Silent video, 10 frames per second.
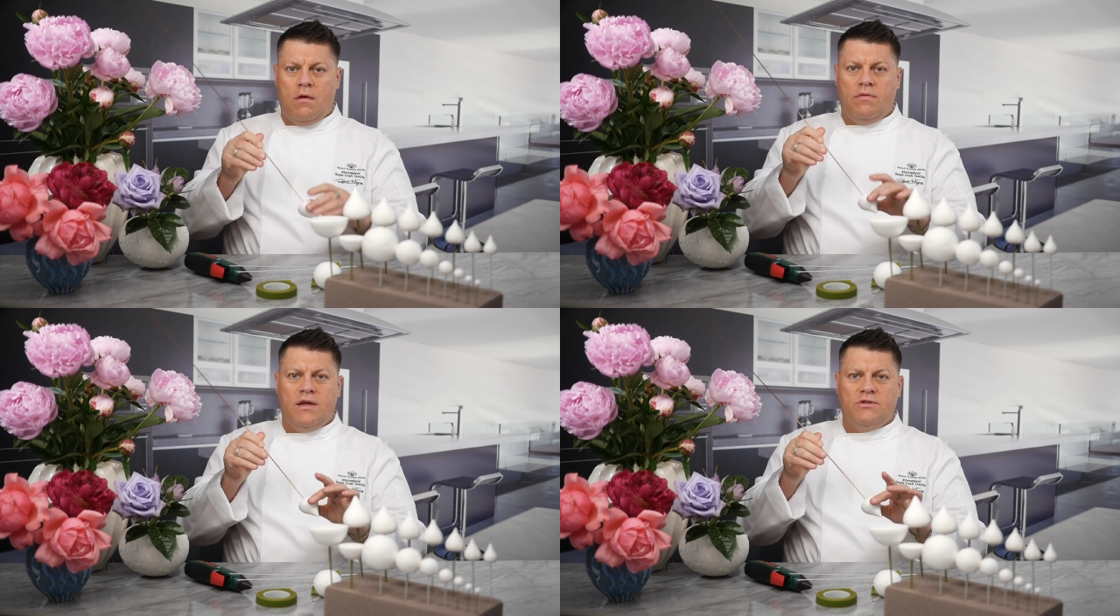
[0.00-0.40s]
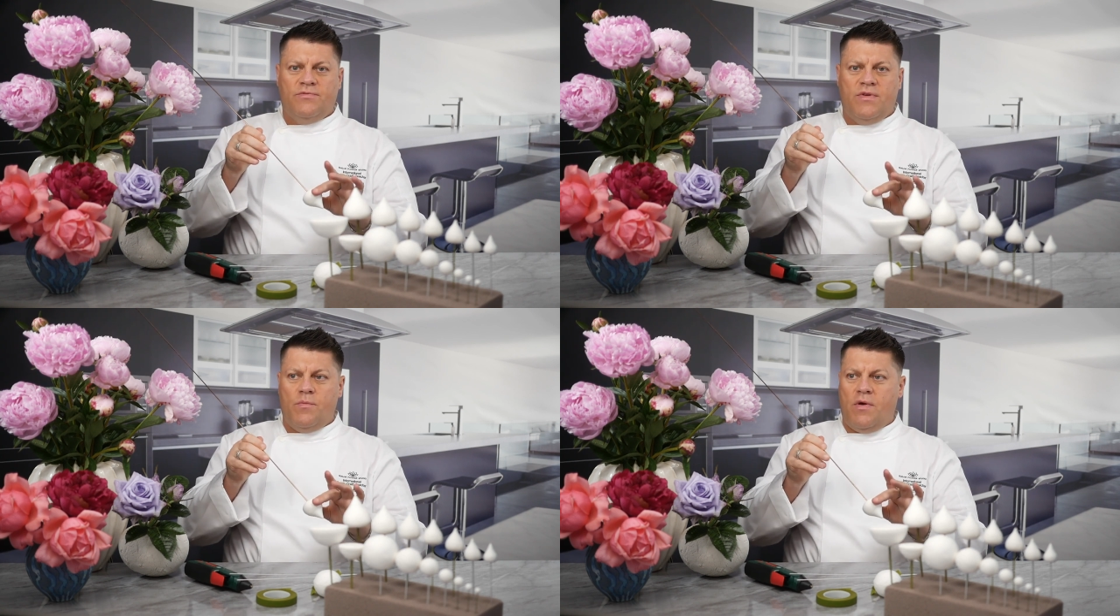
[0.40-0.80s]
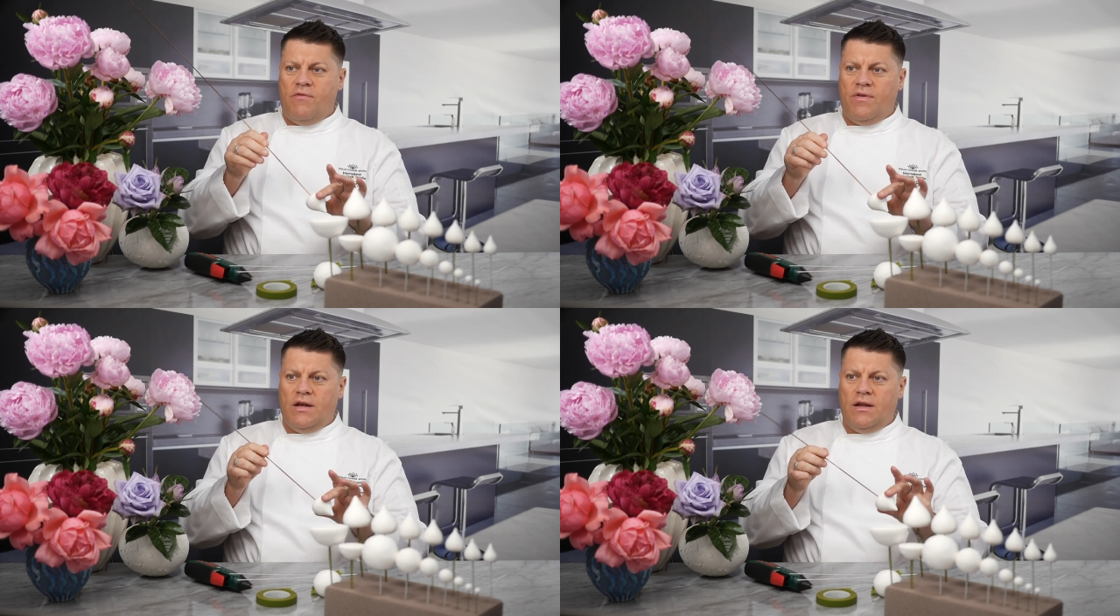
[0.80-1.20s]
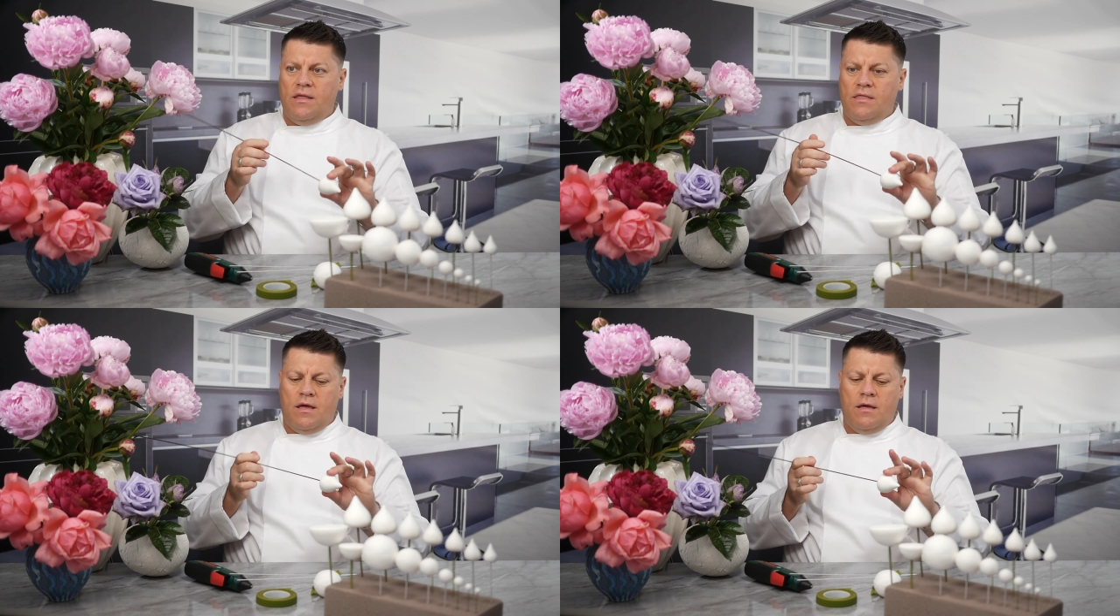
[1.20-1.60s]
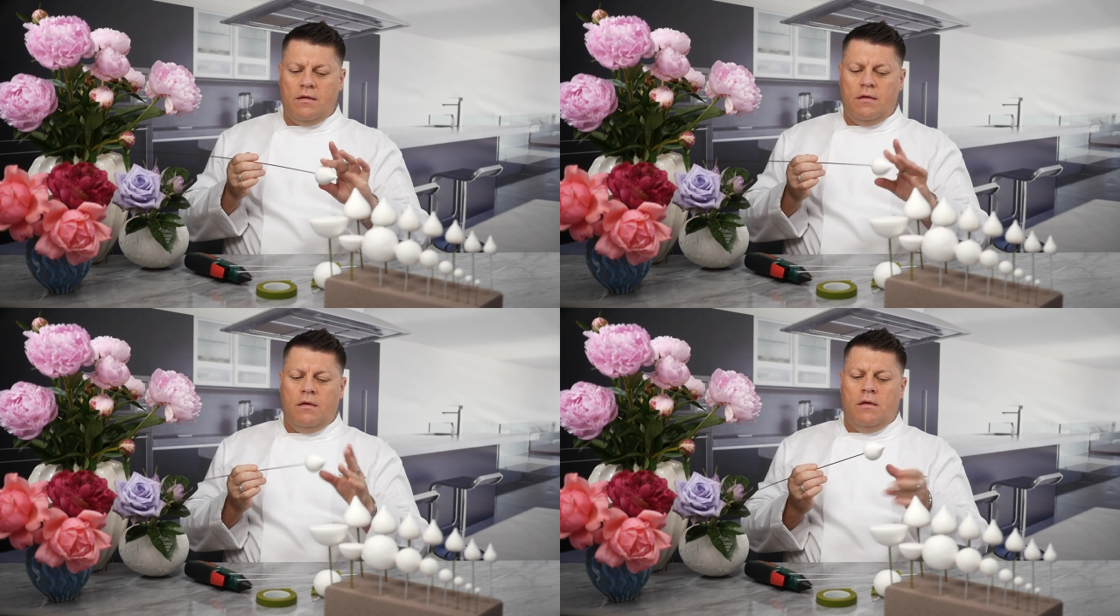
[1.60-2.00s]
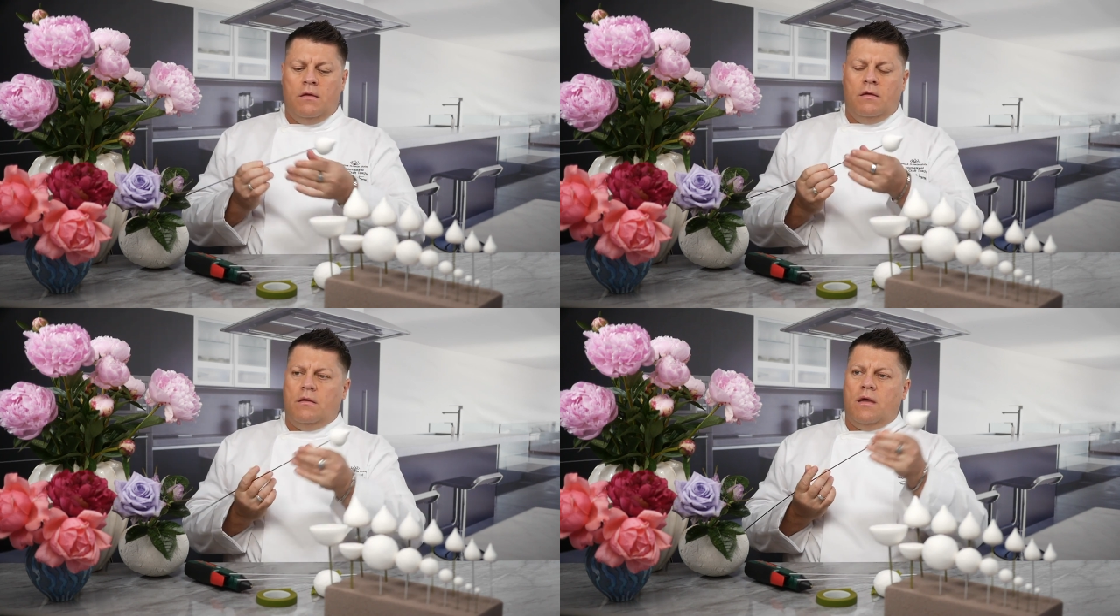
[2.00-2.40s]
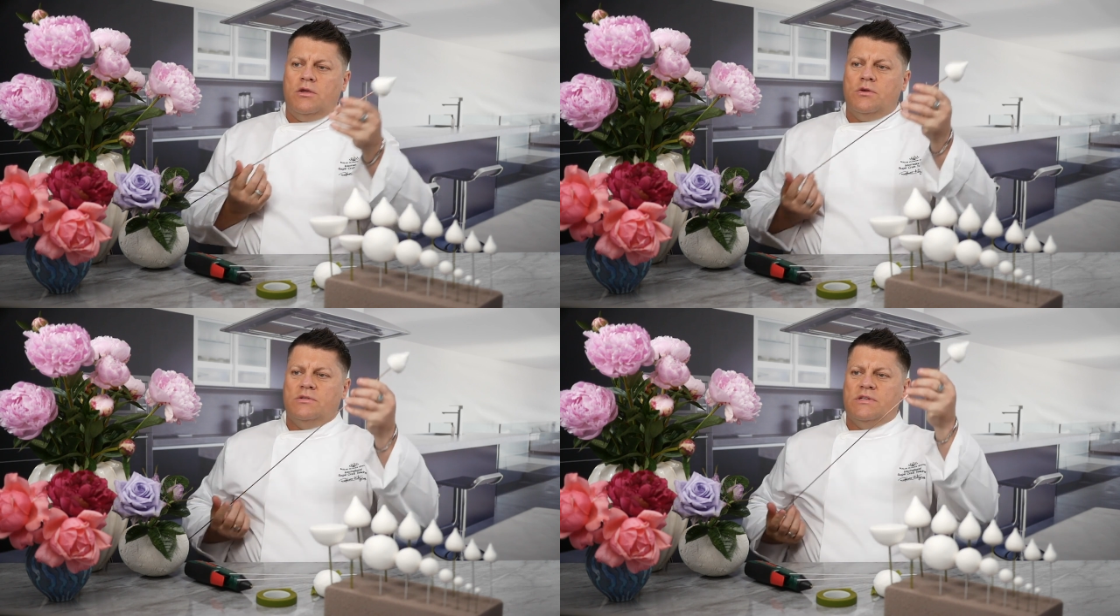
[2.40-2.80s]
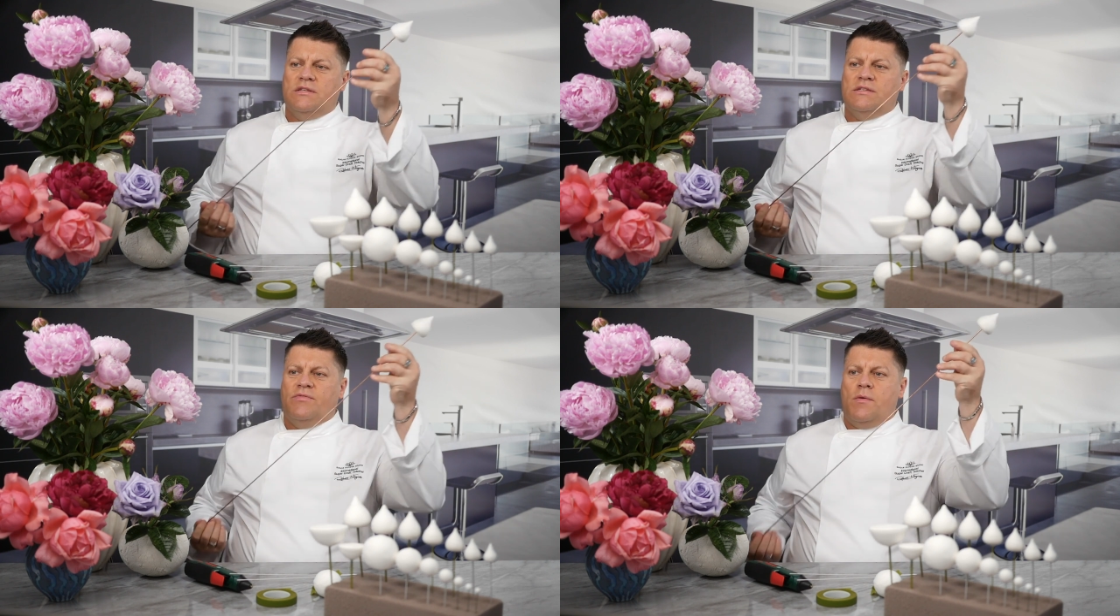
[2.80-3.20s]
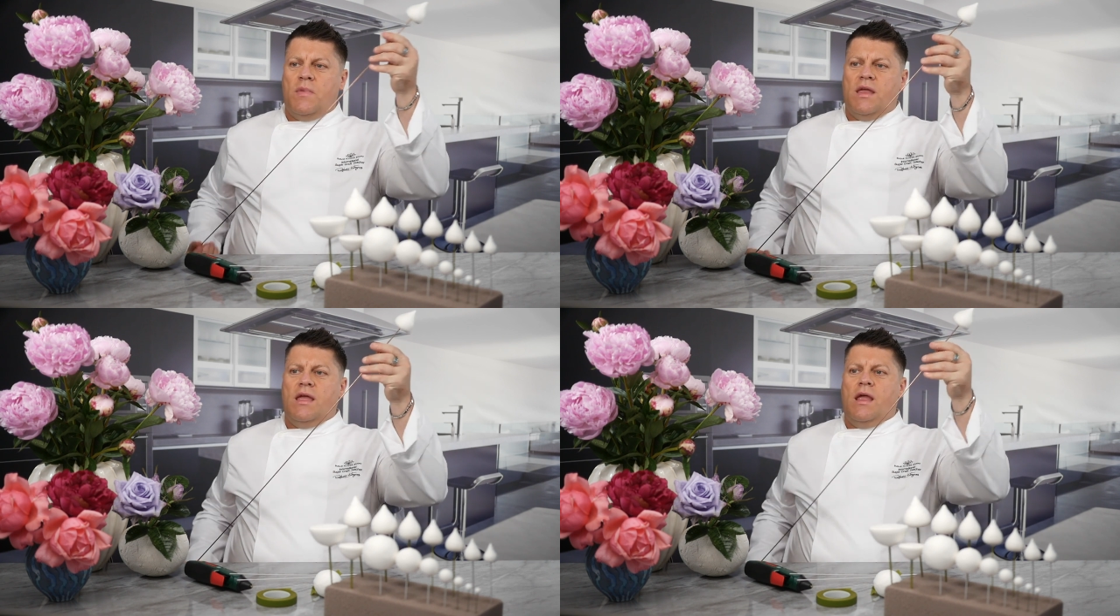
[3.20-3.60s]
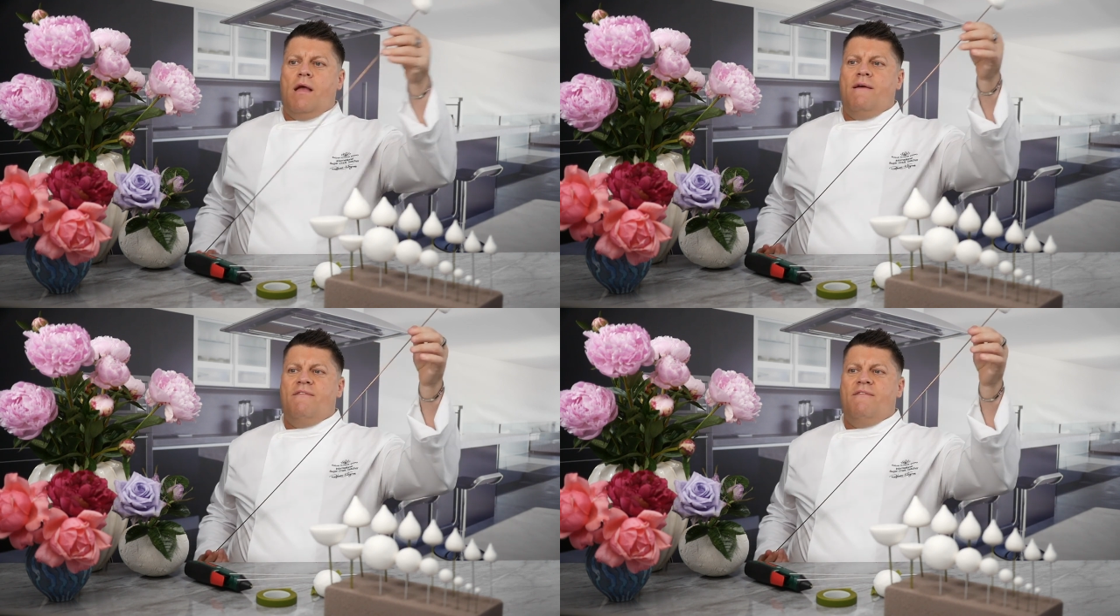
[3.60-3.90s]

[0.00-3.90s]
They just fit perfectly in there. I use these if I'm making